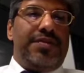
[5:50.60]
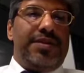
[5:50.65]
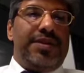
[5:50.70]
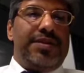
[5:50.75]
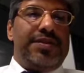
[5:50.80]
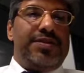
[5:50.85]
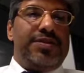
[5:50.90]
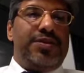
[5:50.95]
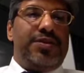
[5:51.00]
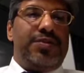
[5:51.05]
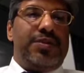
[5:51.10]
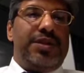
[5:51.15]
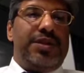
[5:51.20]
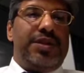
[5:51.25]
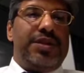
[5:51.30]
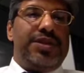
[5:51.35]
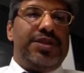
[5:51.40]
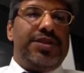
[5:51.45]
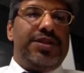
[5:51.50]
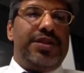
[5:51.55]

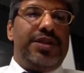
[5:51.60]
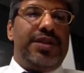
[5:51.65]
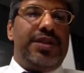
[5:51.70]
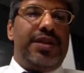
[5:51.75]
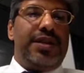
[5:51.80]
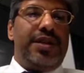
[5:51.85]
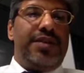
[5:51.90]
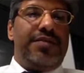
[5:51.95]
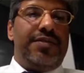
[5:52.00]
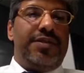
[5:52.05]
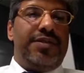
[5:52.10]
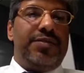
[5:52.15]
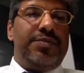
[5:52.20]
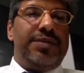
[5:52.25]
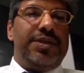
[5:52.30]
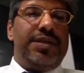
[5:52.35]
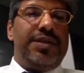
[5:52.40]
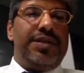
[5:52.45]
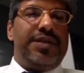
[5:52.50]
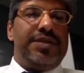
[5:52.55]
instrumentation and our
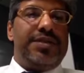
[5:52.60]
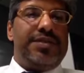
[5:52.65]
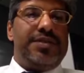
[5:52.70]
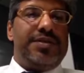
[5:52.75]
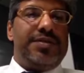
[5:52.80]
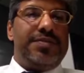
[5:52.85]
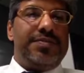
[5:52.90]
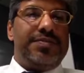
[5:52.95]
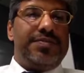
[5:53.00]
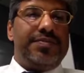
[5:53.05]
operators.